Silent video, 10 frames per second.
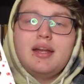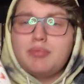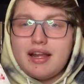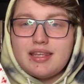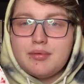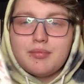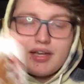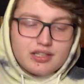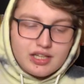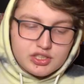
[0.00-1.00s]
Probably keep it in my
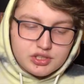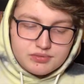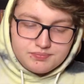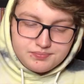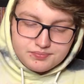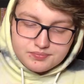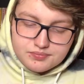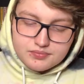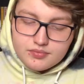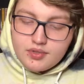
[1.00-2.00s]
collection.
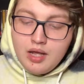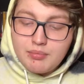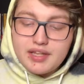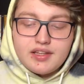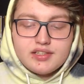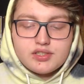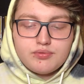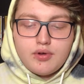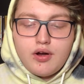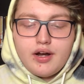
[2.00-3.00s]
I'm liking it so
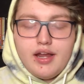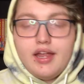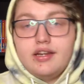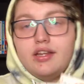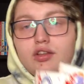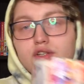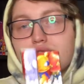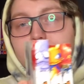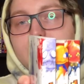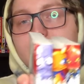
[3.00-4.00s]
far, and it
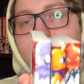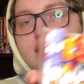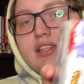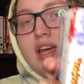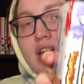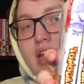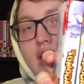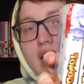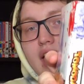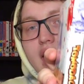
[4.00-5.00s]
looks really nice.
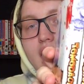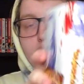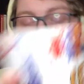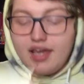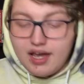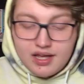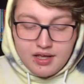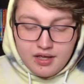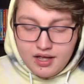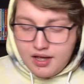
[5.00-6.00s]
And yeah,
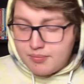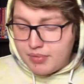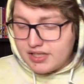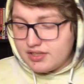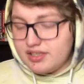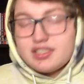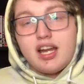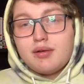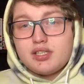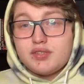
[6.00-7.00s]
basically the
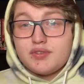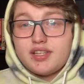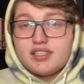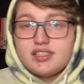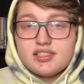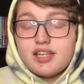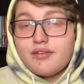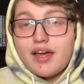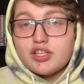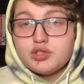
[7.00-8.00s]
synopsis for this, since I've
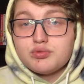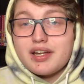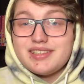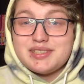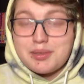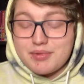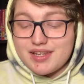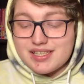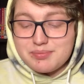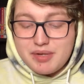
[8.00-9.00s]
actually read some of
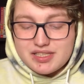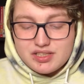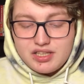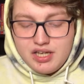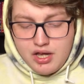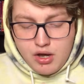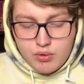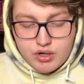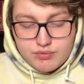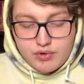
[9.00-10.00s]
this, basically
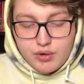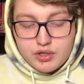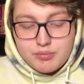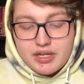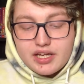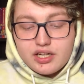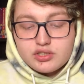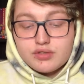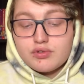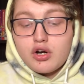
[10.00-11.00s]
we are following our main
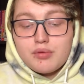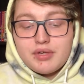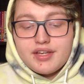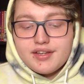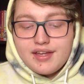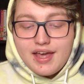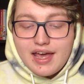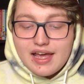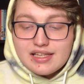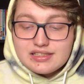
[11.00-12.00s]
character of Narumiya
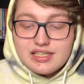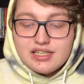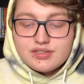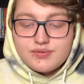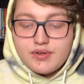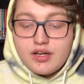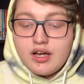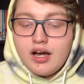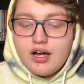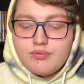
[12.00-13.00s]
as he is
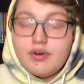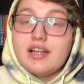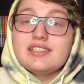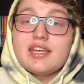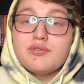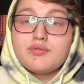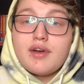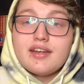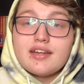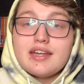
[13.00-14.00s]
finds a
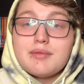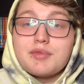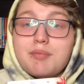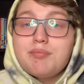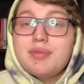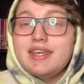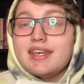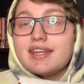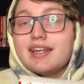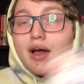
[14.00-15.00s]
friend named
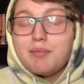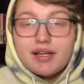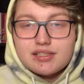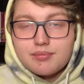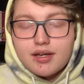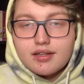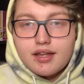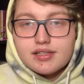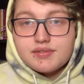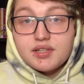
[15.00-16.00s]
Peak. Now, I messed up my
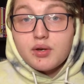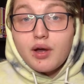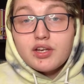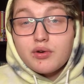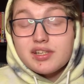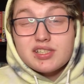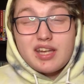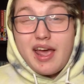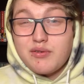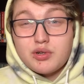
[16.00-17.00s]
last video. I noticed
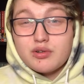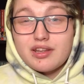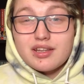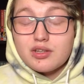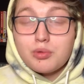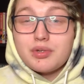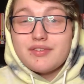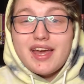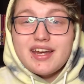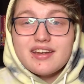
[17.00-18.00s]
after a little bit
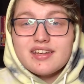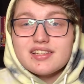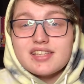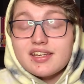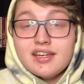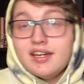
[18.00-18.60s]
of editing because I